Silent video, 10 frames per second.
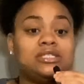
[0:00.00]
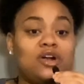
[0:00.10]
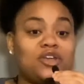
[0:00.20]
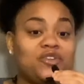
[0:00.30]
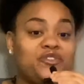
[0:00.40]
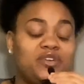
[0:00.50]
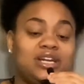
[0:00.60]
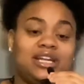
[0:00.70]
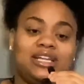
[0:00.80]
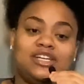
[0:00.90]
starting your
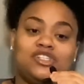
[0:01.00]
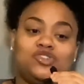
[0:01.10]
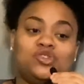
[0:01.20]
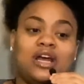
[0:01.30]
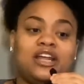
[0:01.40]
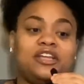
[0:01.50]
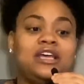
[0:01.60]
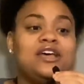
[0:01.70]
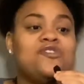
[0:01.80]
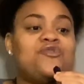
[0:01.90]
footing in this, you're trying to
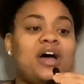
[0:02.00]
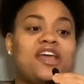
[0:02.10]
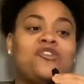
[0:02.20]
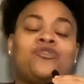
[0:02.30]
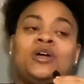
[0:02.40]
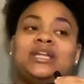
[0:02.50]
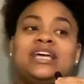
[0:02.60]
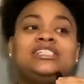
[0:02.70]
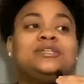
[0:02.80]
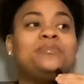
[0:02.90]
find your
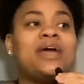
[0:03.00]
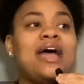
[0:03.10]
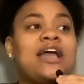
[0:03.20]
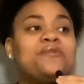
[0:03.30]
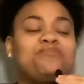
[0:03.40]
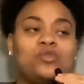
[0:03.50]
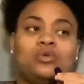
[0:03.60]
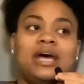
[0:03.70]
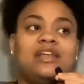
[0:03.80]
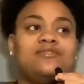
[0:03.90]
foundation back.
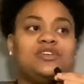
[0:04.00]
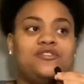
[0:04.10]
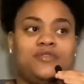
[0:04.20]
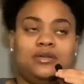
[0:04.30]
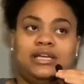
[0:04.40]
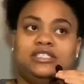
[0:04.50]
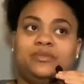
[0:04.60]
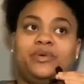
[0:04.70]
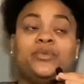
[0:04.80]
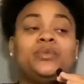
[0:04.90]
Well, not even your foundation,
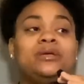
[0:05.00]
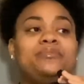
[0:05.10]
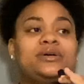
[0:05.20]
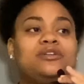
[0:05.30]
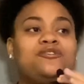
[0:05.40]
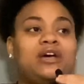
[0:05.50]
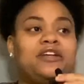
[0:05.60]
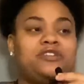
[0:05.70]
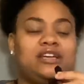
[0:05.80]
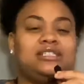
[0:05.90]
but rebuild the
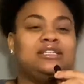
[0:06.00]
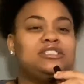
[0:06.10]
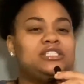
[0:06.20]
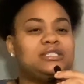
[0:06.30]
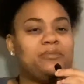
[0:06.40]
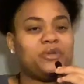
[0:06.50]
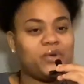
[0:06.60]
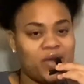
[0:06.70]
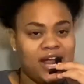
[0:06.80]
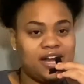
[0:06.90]
foundation into something
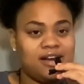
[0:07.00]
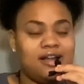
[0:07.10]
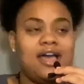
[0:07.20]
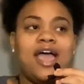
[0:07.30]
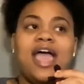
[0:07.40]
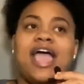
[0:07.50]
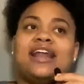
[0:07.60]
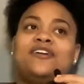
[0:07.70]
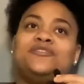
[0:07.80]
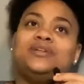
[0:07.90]
greater. And
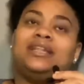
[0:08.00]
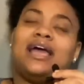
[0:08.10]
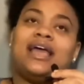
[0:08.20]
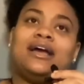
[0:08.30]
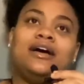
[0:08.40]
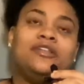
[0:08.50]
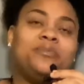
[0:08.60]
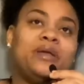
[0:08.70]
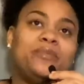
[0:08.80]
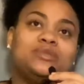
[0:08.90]
I feel like other
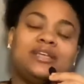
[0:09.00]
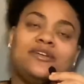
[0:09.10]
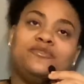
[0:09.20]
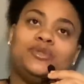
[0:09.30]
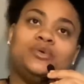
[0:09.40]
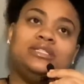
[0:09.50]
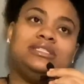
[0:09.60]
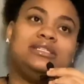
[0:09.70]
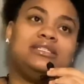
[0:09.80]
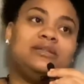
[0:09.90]
people's
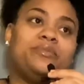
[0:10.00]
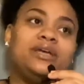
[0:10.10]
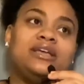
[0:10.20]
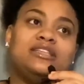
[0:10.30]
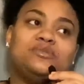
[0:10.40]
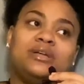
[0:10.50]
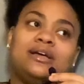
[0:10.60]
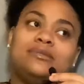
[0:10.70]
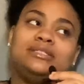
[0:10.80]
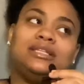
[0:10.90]
influences and opinions when it
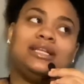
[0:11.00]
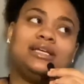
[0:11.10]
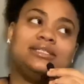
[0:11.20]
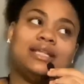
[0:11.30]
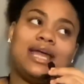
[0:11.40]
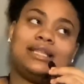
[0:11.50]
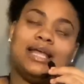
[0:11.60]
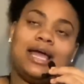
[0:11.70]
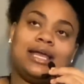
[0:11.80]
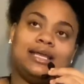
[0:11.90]
comes to things like
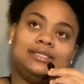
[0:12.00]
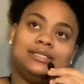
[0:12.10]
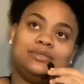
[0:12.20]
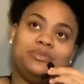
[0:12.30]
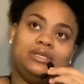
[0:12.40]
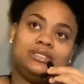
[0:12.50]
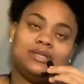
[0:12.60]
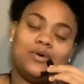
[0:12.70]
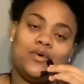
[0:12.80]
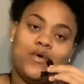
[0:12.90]
that could just be
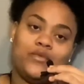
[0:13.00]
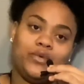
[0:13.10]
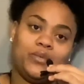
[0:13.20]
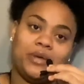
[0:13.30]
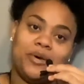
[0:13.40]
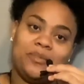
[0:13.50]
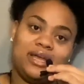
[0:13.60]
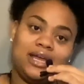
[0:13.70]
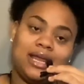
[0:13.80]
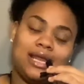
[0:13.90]
so
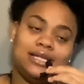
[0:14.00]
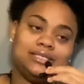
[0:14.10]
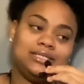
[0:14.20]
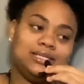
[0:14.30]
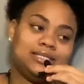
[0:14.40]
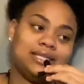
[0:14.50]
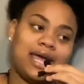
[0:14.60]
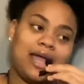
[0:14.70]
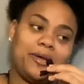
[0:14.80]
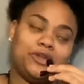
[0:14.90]
overwhelming. And it's just
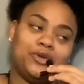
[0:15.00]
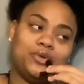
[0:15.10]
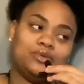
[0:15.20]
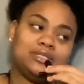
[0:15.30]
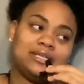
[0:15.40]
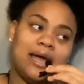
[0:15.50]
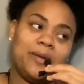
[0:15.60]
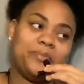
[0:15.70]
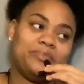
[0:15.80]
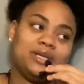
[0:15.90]
like, dude,
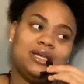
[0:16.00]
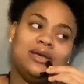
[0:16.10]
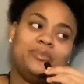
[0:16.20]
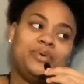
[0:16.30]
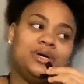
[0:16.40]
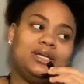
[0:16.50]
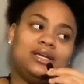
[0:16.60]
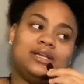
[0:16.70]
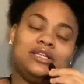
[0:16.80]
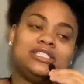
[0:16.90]
stop
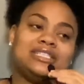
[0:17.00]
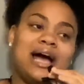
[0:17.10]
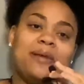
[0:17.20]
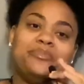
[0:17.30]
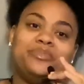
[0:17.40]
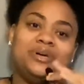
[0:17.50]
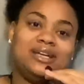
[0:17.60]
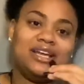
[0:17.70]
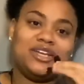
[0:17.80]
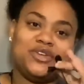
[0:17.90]

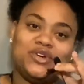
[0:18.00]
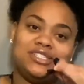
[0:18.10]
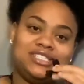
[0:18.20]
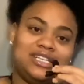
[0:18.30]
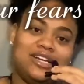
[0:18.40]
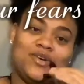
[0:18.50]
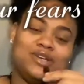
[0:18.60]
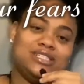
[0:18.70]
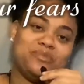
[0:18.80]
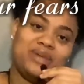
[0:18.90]
putting your shit
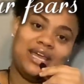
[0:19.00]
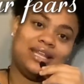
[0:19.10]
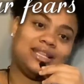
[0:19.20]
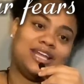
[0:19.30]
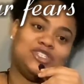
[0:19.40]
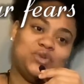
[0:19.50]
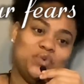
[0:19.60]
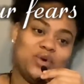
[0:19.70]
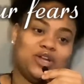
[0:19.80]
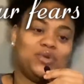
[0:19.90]
onto me that you
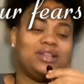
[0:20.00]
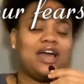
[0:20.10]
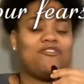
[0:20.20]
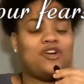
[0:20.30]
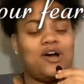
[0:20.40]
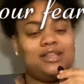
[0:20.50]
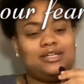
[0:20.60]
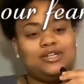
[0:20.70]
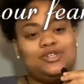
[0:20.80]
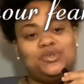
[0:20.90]
want to do in life. Go out
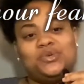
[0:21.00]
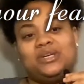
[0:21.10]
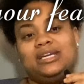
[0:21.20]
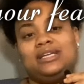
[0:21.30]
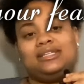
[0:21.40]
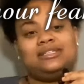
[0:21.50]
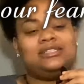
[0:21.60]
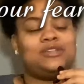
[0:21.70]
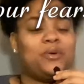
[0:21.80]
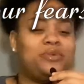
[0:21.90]
there and do it.
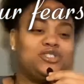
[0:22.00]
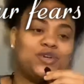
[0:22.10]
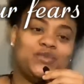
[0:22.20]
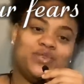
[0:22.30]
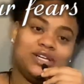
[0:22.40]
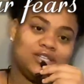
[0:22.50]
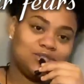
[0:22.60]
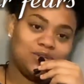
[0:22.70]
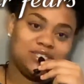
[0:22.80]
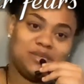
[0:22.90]
Don't put your fears
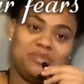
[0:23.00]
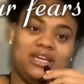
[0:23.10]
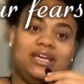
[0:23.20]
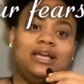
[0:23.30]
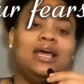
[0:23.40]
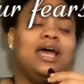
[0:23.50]
onto me.